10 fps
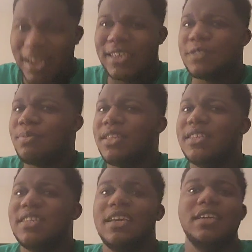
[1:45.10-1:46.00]
I explain
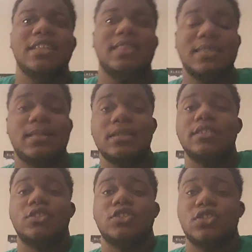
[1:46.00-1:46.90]
this? This thing
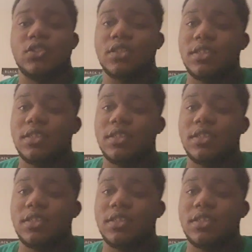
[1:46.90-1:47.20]
is just,